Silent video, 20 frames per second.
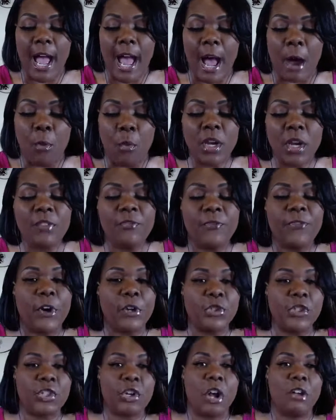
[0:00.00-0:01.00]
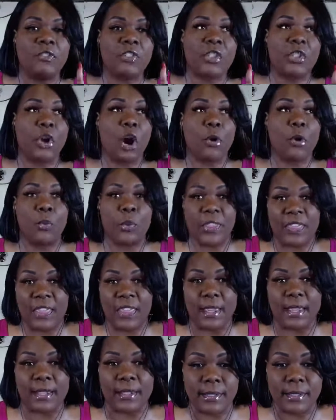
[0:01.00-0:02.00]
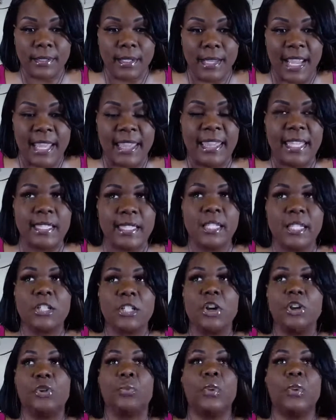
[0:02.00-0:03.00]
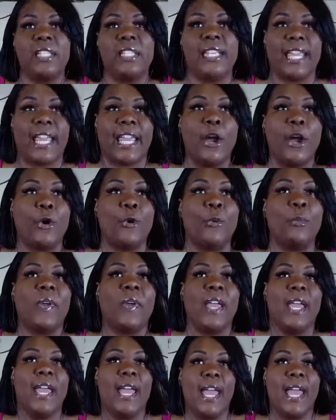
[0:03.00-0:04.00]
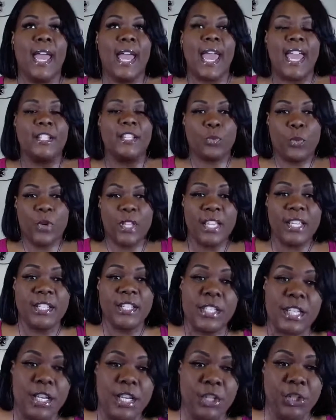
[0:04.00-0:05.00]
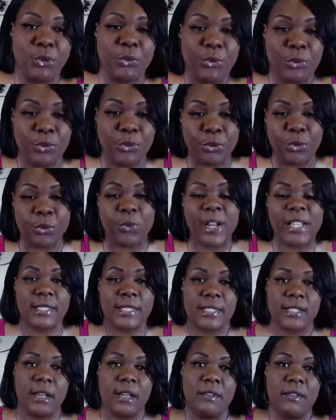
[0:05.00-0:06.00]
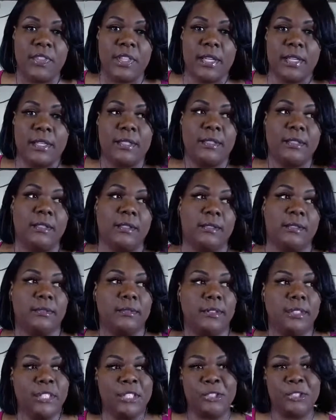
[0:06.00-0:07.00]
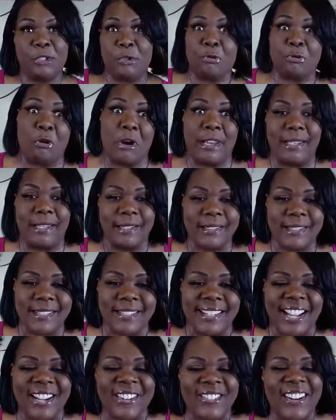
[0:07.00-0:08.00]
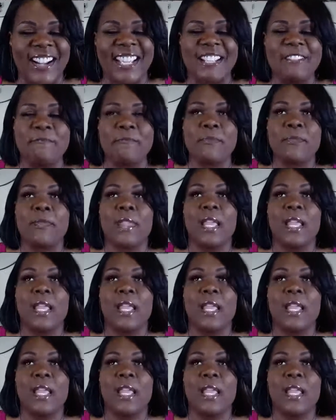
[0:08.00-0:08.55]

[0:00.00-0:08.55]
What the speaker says: I want to first off start with this, and this is going to really help as we continue through the rest of the training today, right?